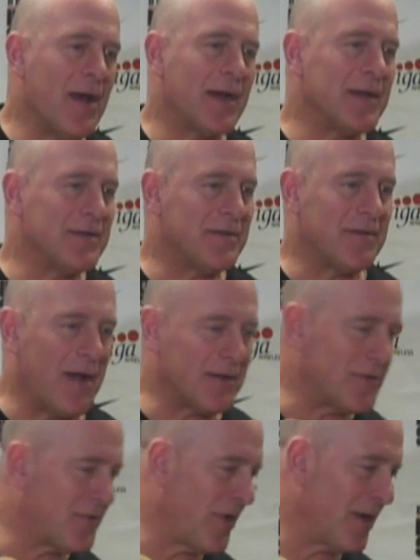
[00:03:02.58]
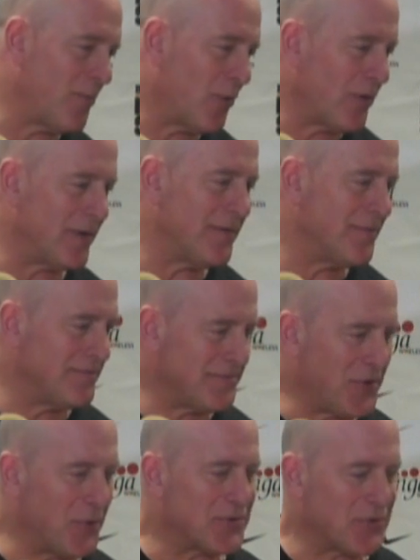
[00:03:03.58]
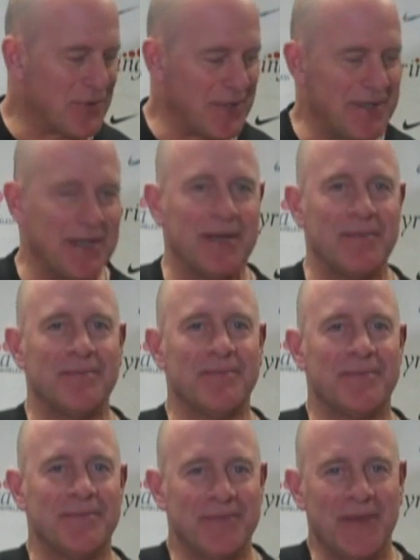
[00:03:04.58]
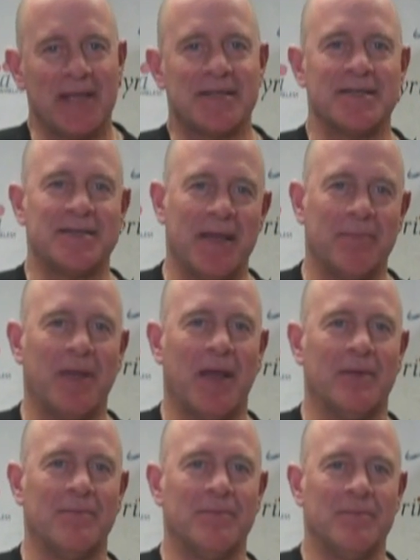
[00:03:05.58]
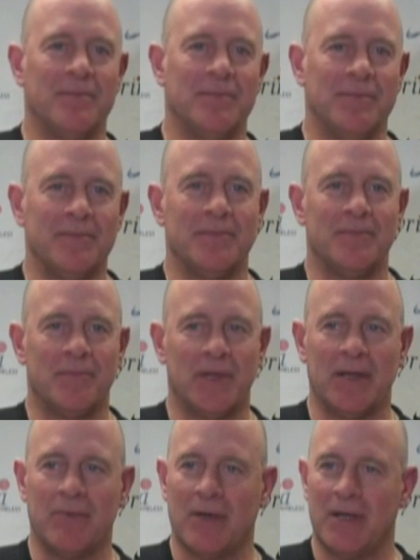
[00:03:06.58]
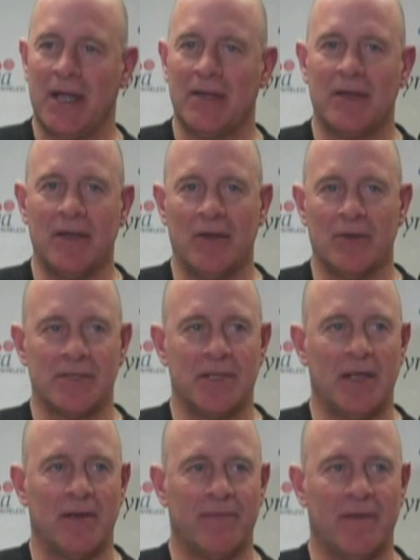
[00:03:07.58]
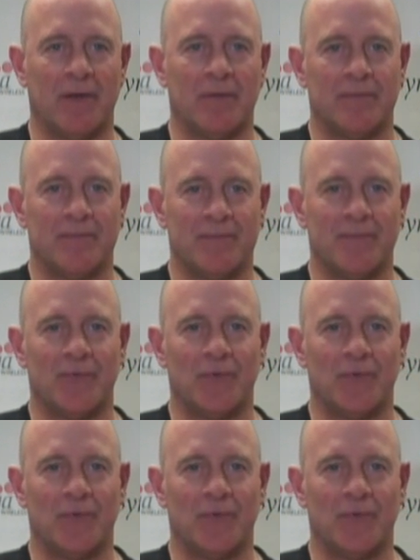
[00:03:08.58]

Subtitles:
did not get to talk to Craig Morton. Coach Early did. That's his stepdad. Played, what, 18 years in the NFL.